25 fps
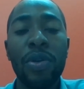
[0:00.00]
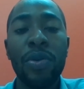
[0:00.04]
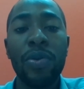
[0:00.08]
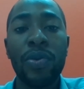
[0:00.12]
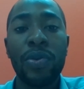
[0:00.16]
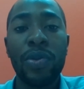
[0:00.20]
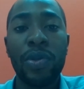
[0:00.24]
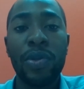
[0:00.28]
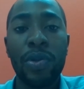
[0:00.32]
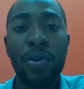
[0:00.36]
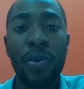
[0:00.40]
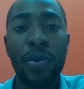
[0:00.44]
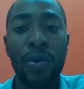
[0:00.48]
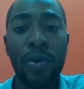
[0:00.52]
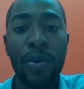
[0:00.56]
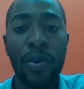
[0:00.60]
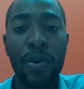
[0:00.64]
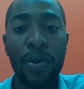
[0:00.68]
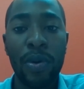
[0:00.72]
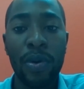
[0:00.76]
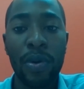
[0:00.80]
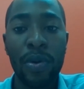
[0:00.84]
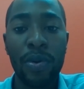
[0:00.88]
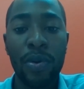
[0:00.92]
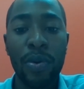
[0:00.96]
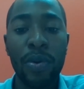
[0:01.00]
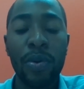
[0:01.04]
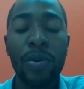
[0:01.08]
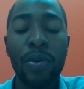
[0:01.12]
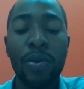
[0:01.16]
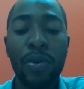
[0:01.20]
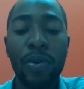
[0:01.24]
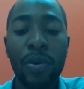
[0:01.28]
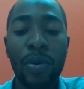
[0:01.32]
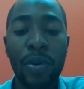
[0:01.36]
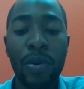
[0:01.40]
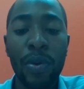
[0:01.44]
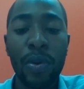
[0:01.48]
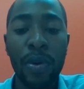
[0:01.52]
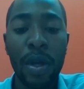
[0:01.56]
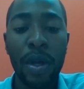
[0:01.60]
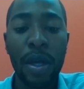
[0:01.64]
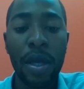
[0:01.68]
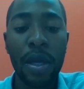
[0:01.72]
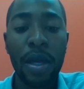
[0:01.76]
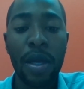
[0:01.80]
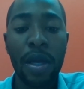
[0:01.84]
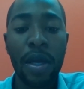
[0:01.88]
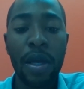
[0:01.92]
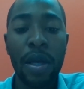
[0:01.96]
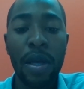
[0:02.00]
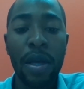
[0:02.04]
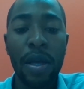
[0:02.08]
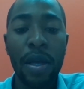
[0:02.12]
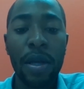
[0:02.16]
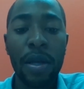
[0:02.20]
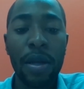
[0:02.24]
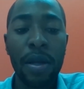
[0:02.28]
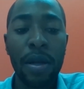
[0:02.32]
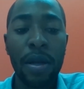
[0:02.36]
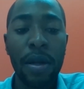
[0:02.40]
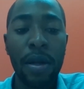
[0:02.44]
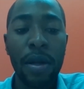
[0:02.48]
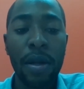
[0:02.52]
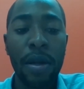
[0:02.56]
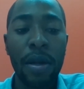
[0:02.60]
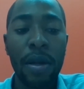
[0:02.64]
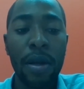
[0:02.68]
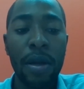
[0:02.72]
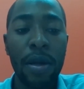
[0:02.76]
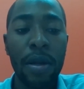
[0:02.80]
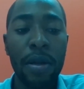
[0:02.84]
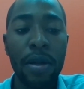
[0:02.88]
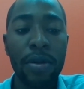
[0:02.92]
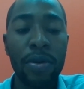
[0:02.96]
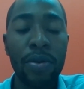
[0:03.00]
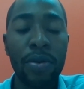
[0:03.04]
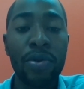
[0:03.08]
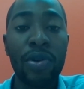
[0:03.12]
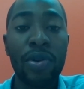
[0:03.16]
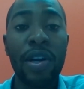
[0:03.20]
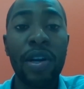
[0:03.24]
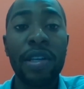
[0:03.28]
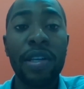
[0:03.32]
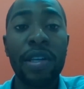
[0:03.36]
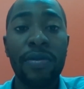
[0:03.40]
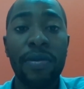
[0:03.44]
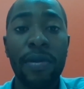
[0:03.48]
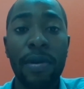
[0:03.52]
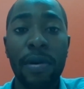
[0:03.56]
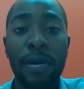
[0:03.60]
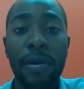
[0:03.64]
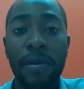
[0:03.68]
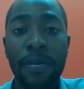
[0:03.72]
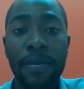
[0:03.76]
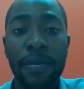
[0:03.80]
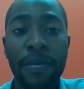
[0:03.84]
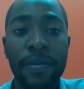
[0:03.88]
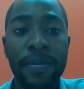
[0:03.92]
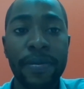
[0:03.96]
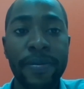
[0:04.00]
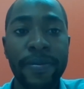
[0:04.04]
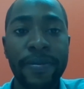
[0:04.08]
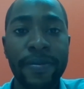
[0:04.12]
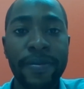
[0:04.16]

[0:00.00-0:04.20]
what we use to, to, to, uh, to transfer.